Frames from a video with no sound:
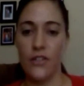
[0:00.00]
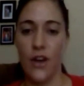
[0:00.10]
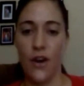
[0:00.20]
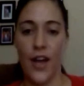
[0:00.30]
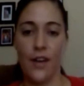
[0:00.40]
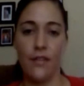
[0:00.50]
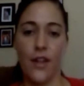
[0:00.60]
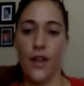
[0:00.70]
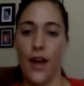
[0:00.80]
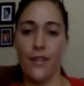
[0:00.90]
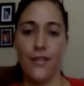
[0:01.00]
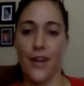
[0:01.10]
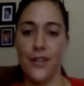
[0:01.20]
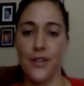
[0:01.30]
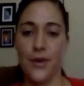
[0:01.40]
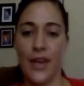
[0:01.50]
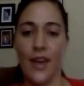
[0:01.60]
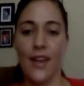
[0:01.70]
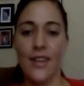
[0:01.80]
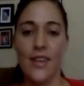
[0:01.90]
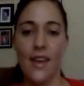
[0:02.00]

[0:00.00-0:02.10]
so I have a lot of fun doing it.